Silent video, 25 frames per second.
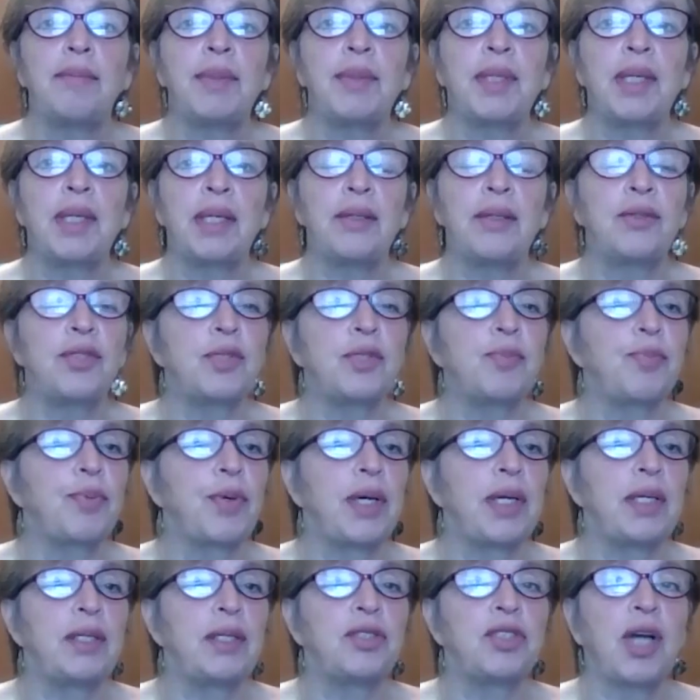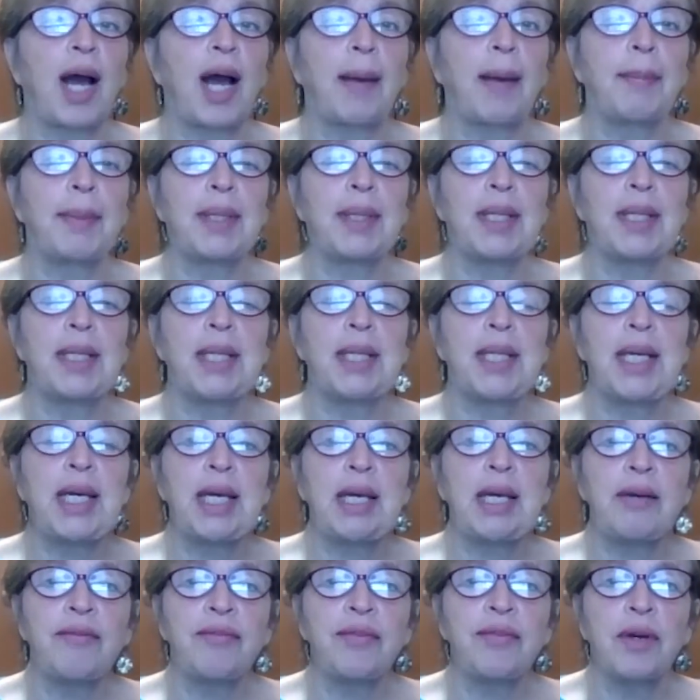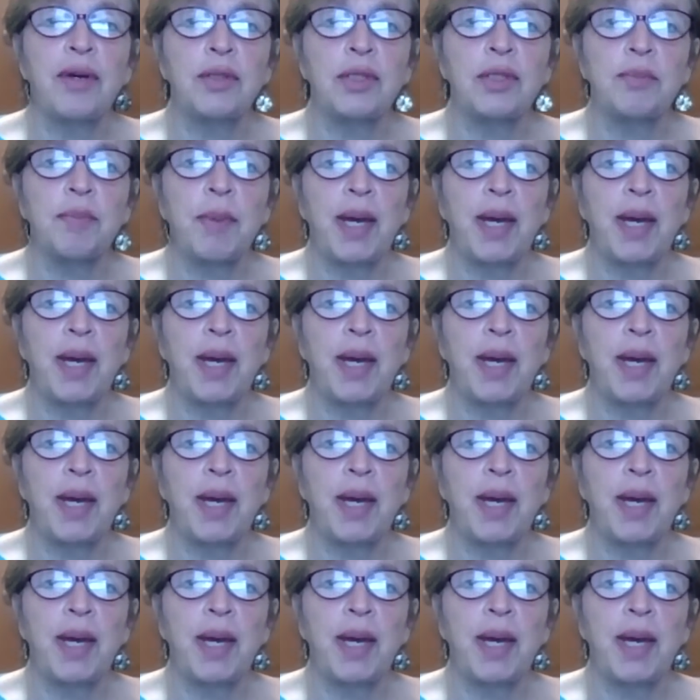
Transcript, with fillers: Beginner's Bridge, I believe those